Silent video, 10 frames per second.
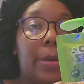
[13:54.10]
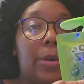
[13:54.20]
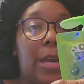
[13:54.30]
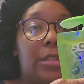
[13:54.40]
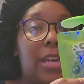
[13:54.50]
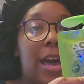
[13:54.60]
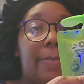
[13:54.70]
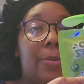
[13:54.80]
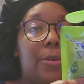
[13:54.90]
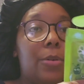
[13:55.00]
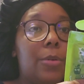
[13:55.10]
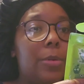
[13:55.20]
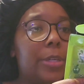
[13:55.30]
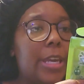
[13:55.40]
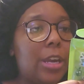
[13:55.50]
Berry has apple,
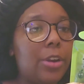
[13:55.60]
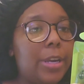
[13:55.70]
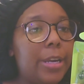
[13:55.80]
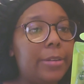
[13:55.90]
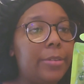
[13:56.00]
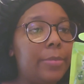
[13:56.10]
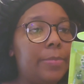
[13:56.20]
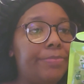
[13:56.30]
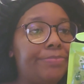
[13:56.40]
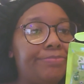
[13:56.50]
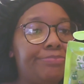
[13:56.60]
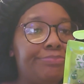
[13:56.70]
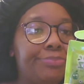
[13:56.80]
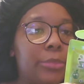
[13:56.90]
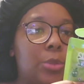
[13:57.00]
carrot,
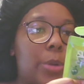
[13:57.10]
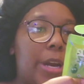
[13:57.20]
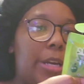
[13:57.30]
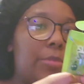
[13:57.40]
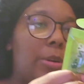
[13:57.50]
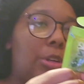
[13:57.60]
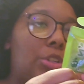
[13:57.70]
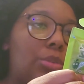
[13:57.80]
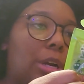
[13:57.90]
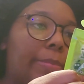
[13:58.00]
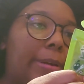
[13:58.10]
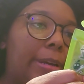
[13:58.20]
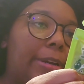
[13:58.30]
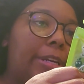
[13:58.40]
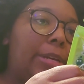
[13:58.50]
raspberry,
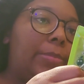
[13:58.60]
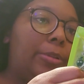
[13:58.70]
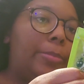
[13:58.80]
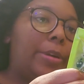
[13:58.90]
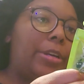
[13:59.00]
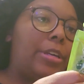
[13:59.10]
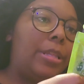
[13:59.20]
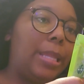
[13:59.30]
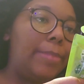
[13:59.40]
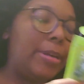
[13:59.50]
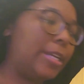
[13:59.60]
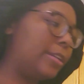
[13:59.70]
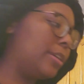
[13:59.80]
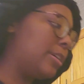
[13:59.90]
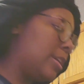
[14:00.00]
strawberry, blueberry,
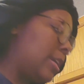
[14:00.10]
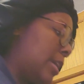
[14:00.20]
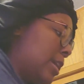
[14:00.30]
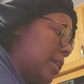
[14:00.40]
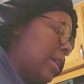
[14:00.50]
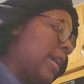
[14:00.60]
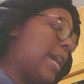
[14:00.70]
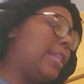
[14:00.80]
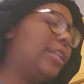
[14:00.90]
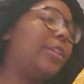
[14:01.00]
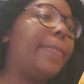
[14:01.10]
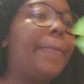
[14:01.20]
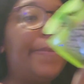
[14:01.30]
lemon. And then the